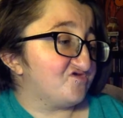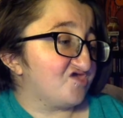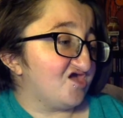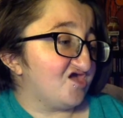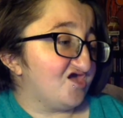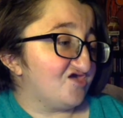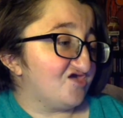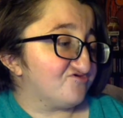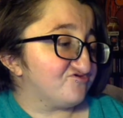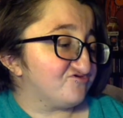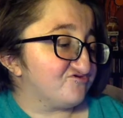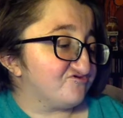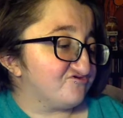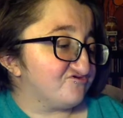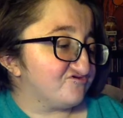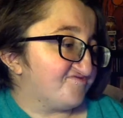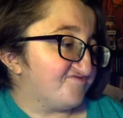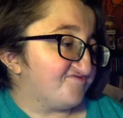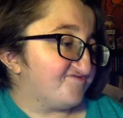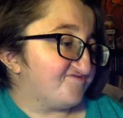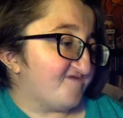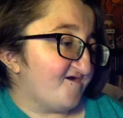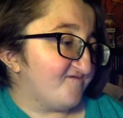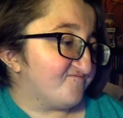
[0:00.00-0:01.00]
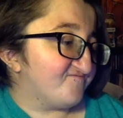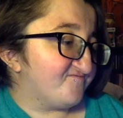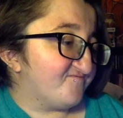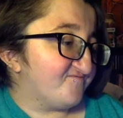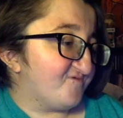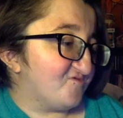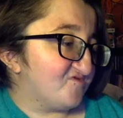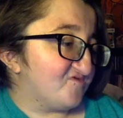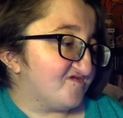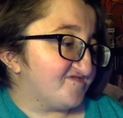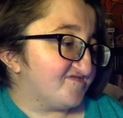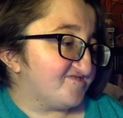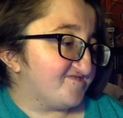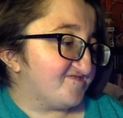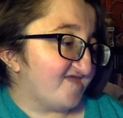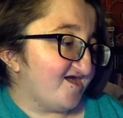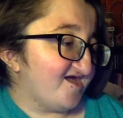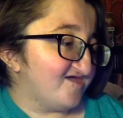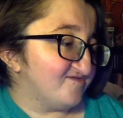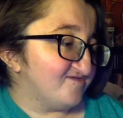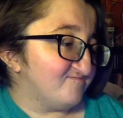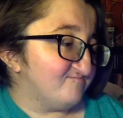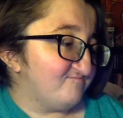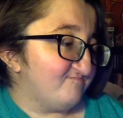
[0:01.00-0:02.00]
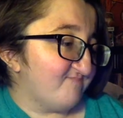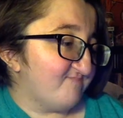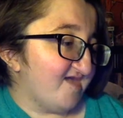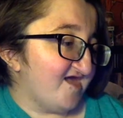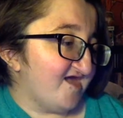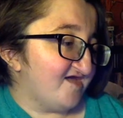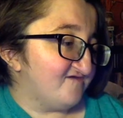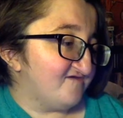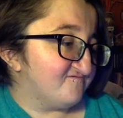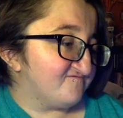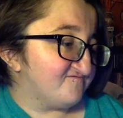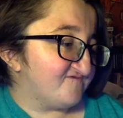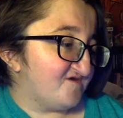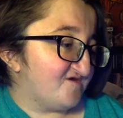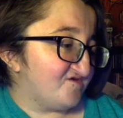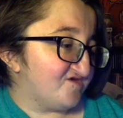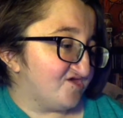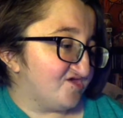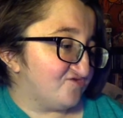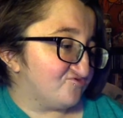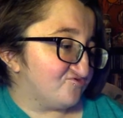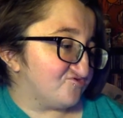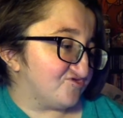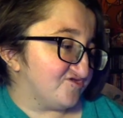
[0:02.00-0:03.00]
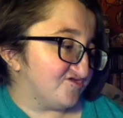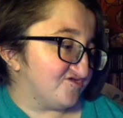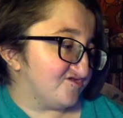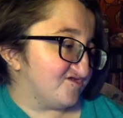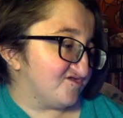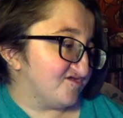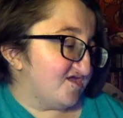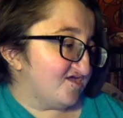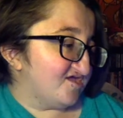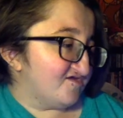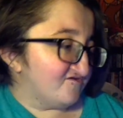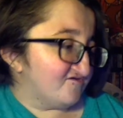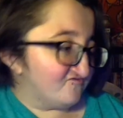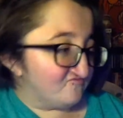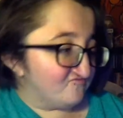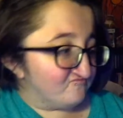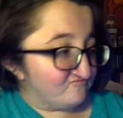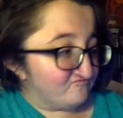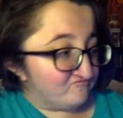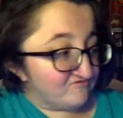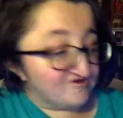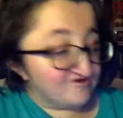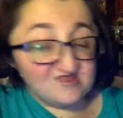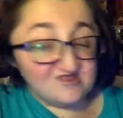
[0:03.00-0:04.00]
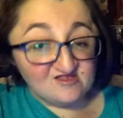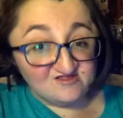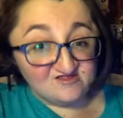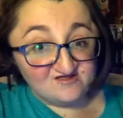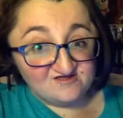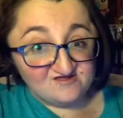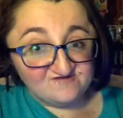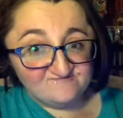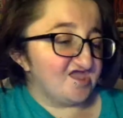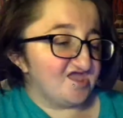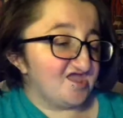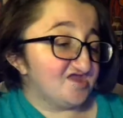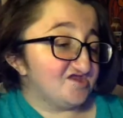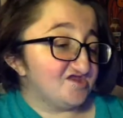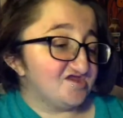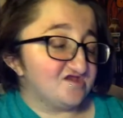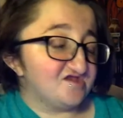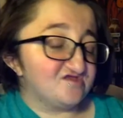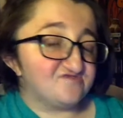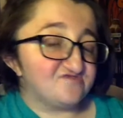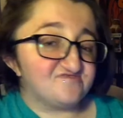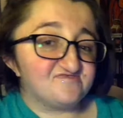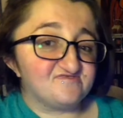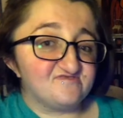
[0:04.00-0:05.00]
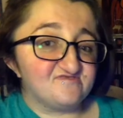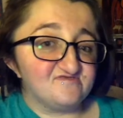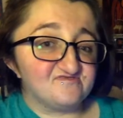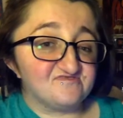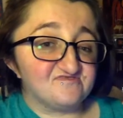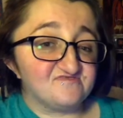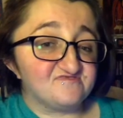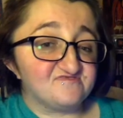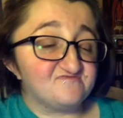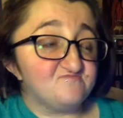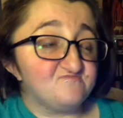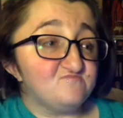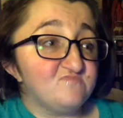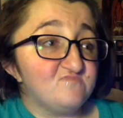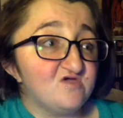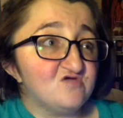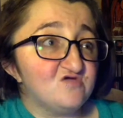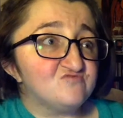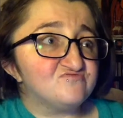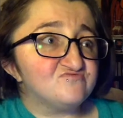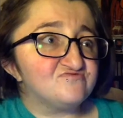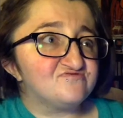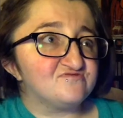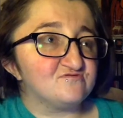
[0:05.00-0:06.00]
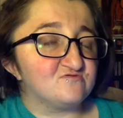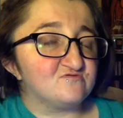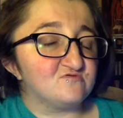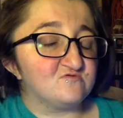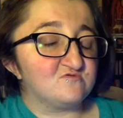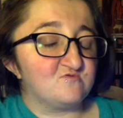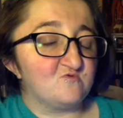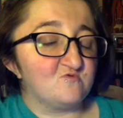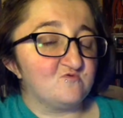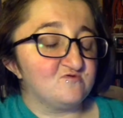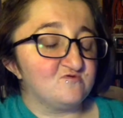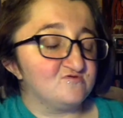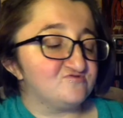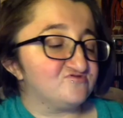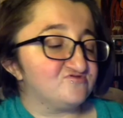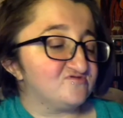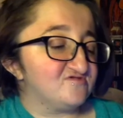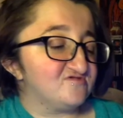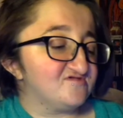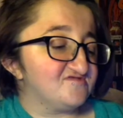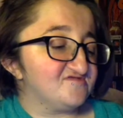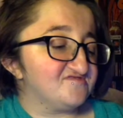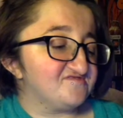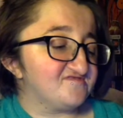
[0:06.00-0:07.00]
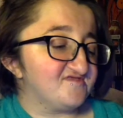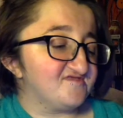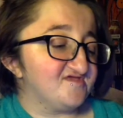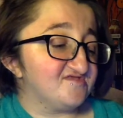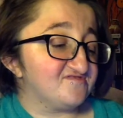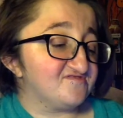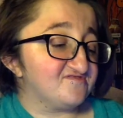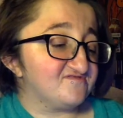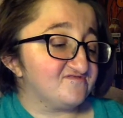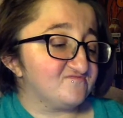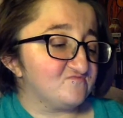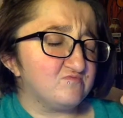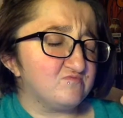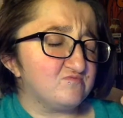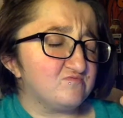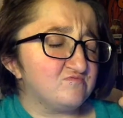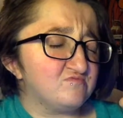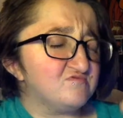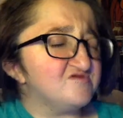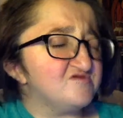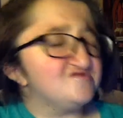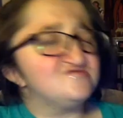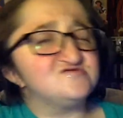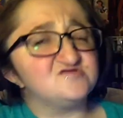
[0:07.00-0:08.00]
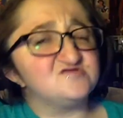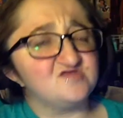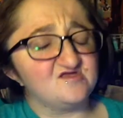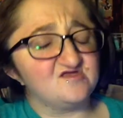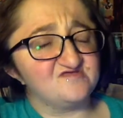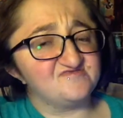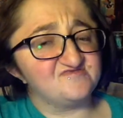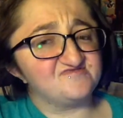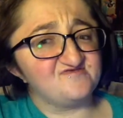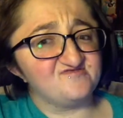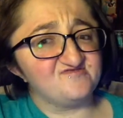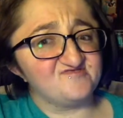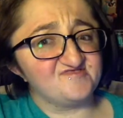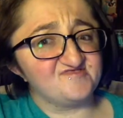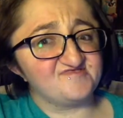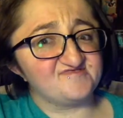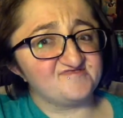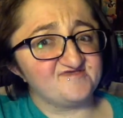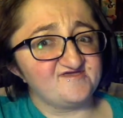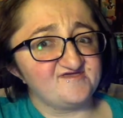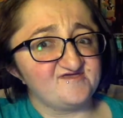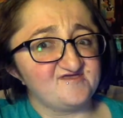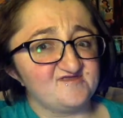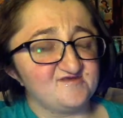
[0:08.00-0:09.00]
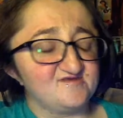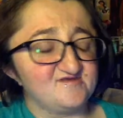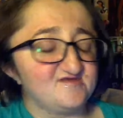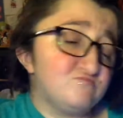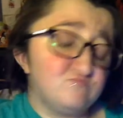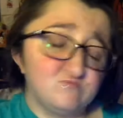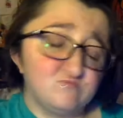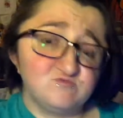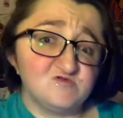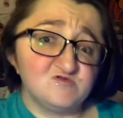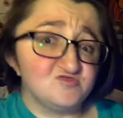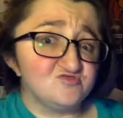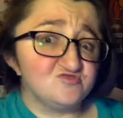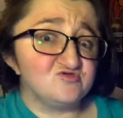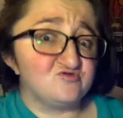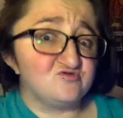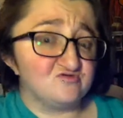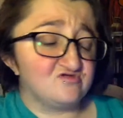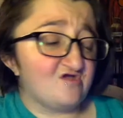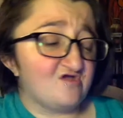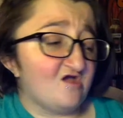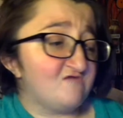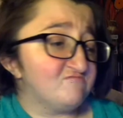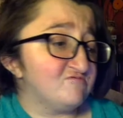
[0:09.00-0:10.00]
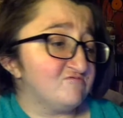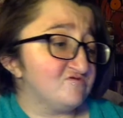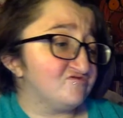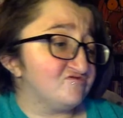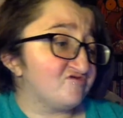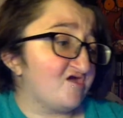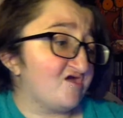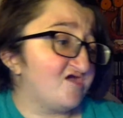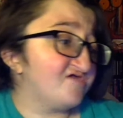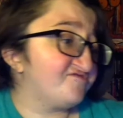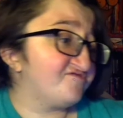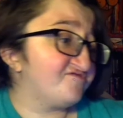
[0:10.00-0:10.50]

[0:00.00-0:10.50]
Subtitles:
Kashuk Soft Focus Satin Matte Foundation in vanilla. And it smells gorgeous. It's really nice on the skin. Really good coverage, I